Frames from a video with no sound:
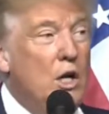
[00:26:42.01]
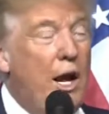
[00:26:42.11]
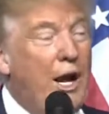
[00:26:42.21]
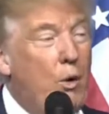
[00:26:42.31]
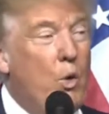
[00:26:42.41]

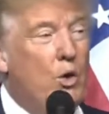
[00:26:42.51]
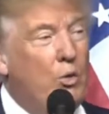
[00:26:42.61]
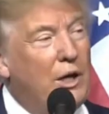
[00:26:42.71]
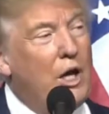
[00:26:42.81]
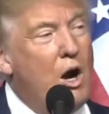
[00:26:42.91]
And I worked
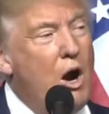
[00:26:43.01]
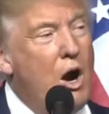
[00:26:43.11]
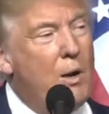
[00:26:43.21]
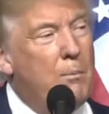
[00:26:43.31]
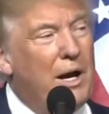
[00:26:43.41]
really
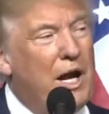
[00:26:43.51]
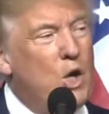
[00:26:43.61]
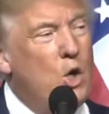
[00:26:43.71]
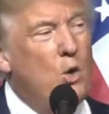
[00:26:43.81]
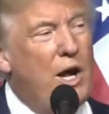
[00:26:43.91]
hard. But I
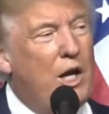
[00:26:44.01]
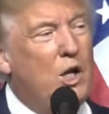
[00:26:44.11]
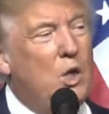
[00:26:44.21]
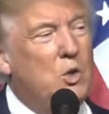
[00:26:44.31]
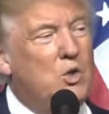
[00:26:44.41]
knew how to
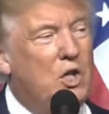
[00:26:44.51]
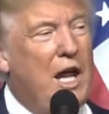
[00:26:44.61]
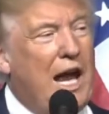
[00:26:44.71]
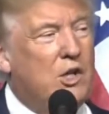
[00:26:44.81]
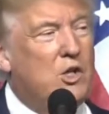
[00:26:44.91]
use the
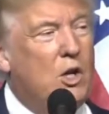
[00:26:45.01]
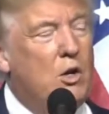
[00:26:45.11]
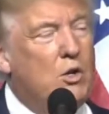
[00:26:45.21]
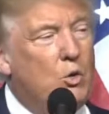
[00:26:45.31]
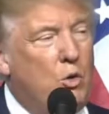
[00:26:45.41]
tax
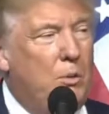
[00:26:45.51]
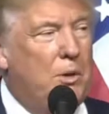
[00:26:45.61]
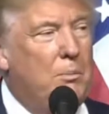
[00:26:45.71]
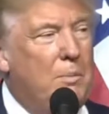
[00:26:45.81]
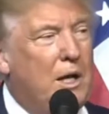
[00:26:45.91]
code to
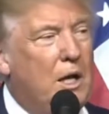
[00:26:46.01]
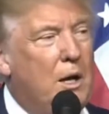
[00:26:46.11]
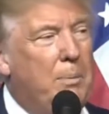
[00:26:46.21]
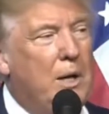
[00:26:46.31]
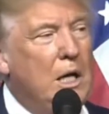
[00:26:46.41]
rebuild my
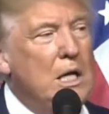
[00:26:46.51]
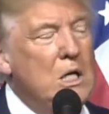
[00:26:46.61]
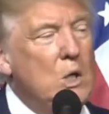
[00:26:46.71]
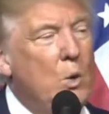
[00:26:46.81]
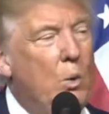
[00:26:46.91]
company
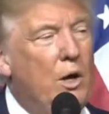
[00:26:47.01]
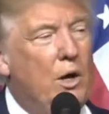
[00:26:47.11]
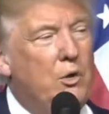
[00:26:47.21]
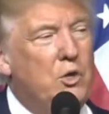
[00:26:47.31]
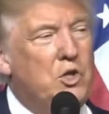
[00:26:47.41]
when
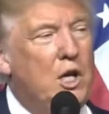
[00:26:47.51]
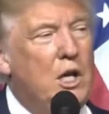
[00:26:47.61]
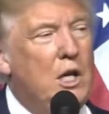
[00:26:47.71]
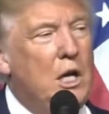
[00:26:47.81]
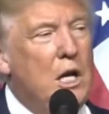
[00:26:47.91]
others
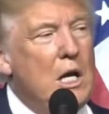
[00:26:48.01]
didn't.